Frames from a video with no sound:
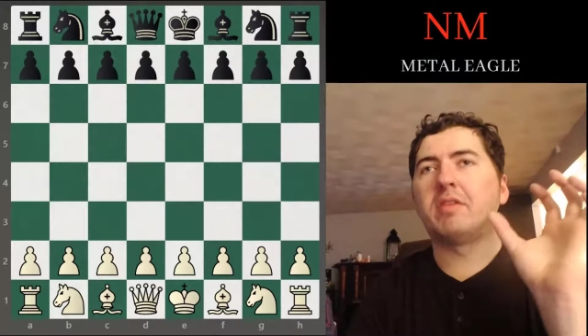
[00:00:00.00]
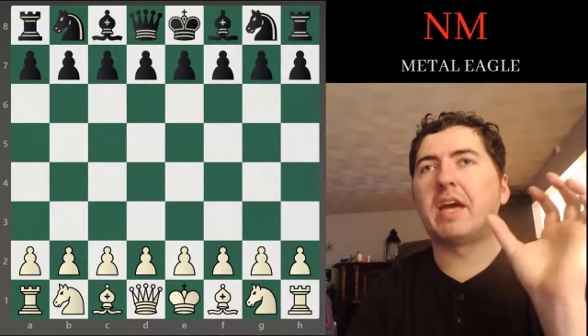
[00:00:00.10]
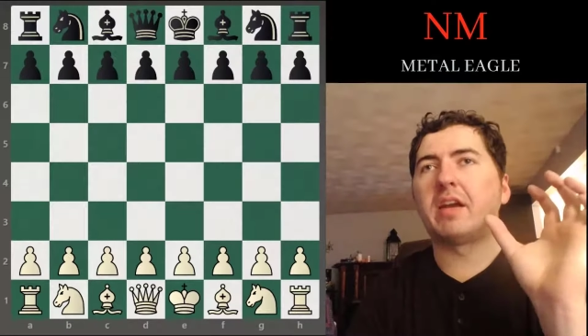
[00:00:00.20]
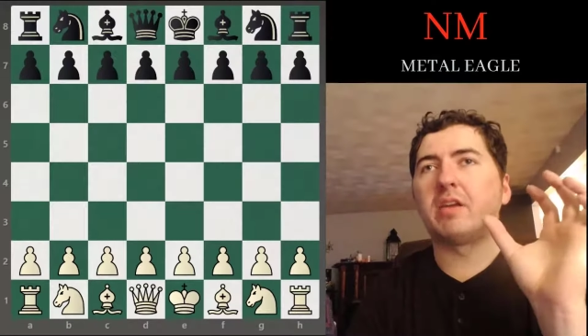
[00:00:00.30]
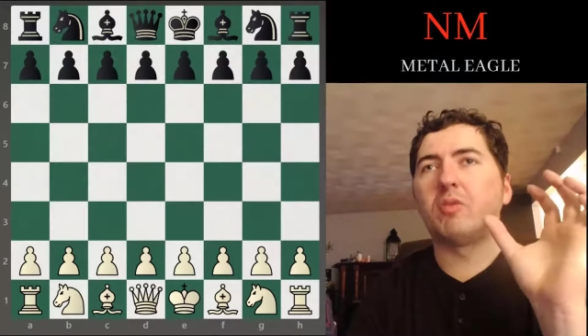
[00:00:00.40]

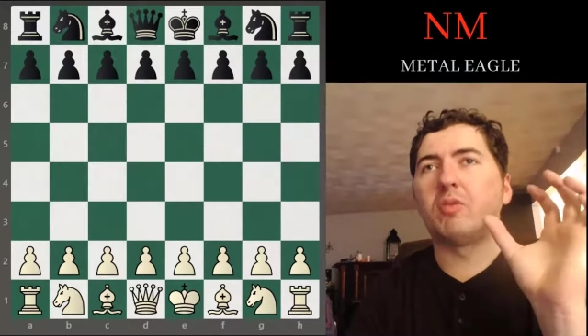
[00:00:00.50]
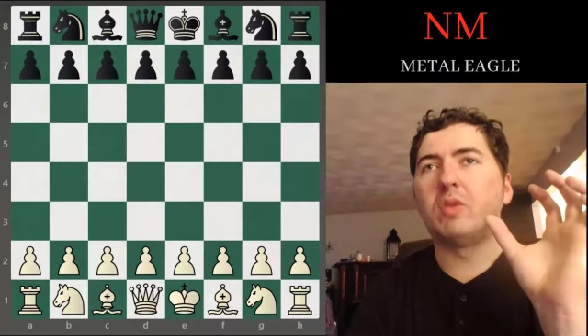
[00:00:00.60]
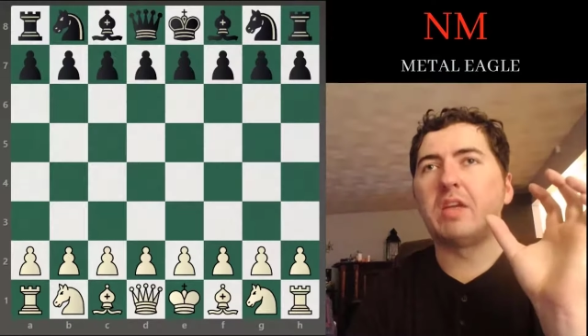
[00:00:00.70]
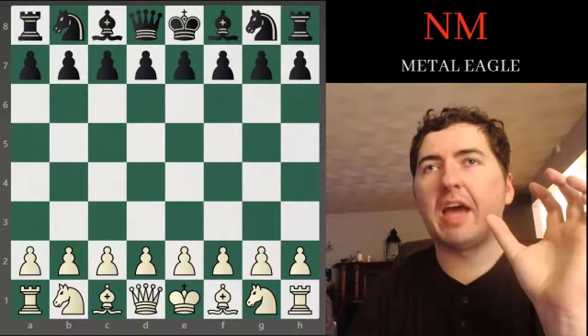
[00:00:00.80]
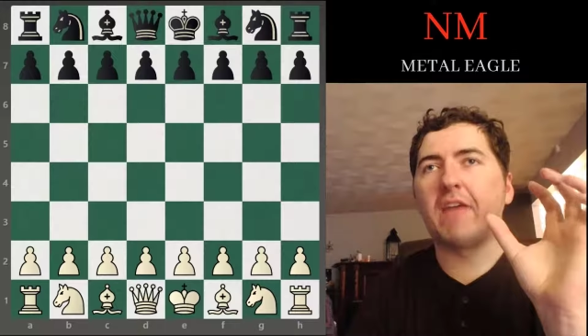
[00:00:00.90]
that
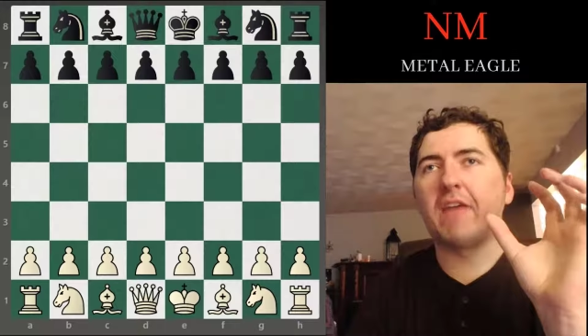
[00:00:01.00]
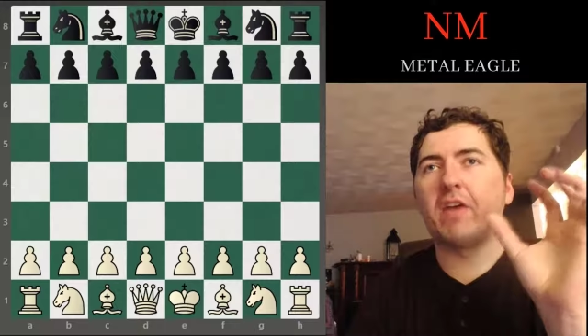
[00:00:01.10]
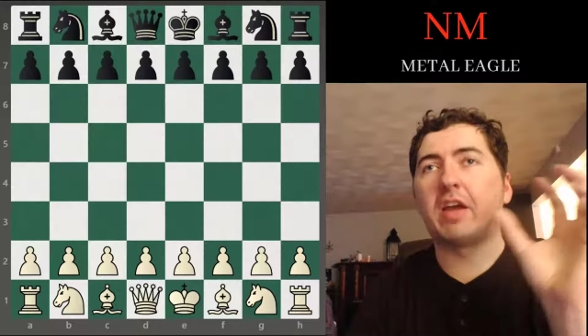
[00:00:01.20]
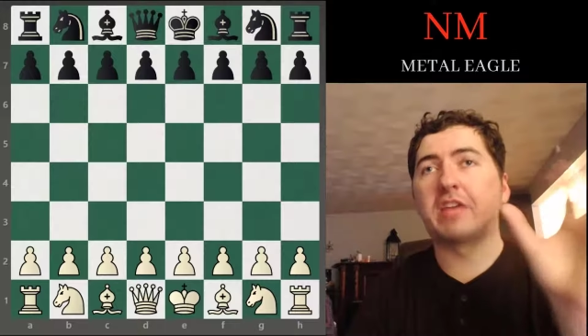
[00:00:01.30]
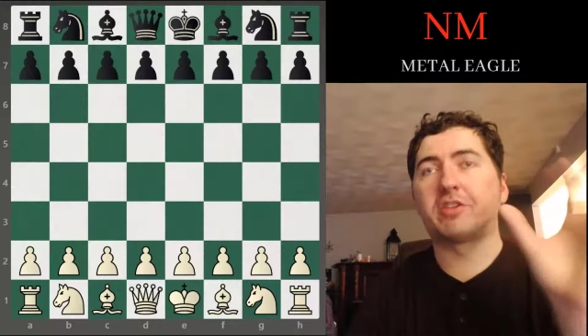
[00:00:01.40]
we have
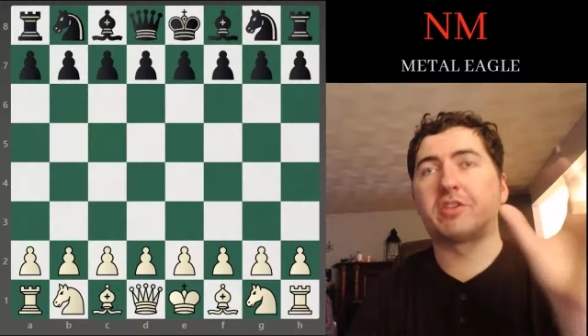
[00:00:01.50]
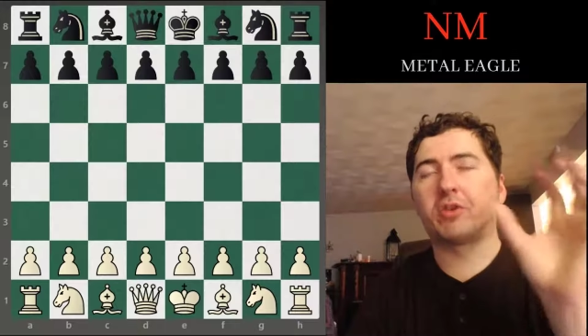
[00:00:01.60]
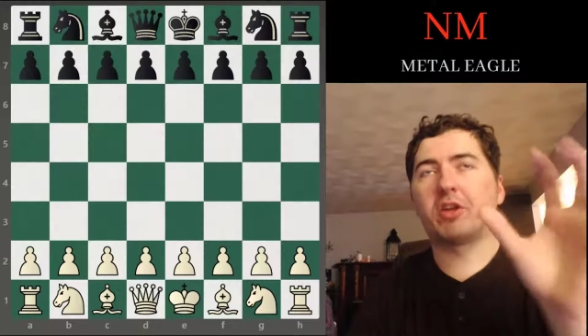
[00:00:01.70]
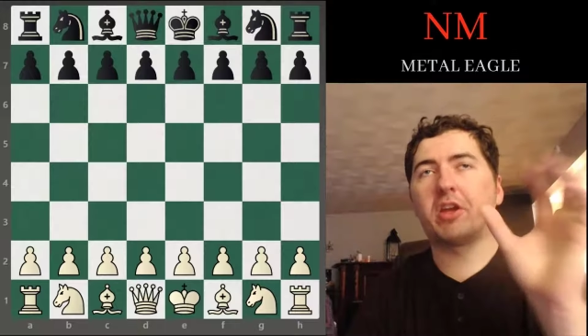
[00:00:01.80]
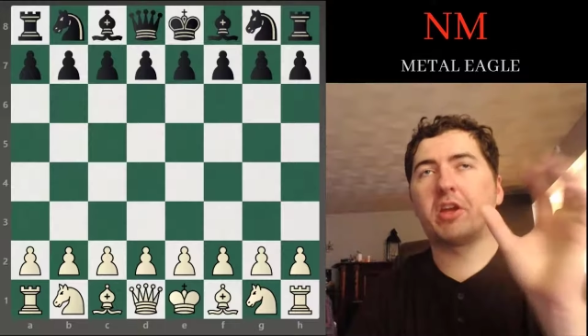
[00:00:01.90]
against
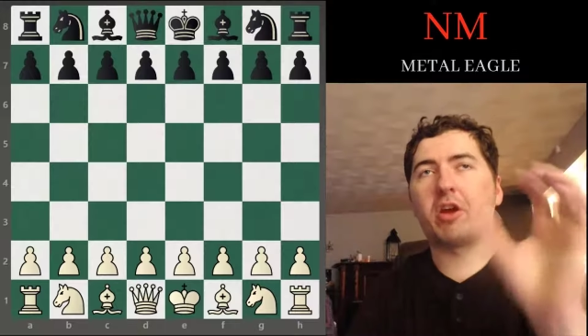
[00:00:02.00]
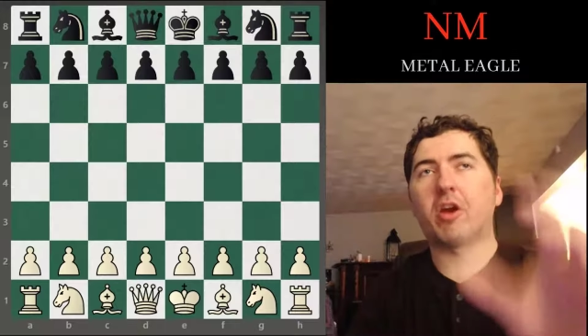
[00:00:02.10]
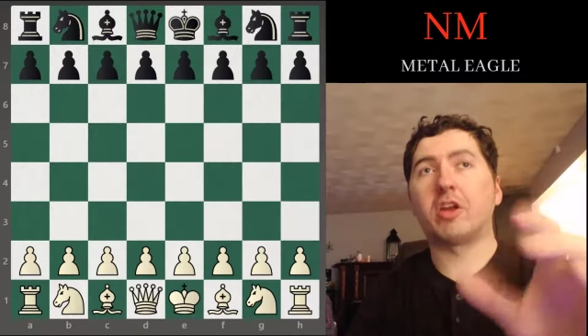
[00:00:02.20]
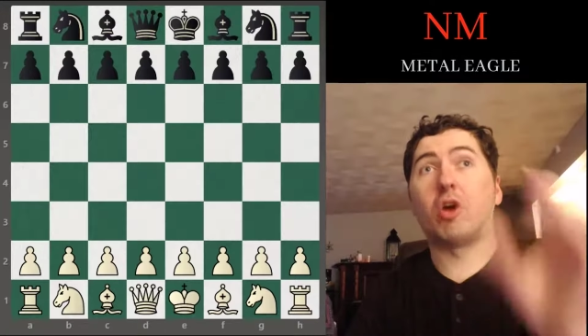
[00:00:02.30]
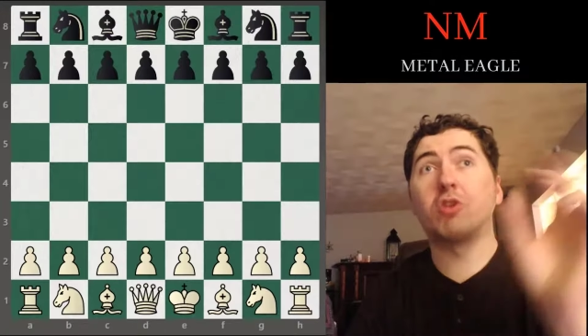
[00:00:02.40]
Sergey Karjakin,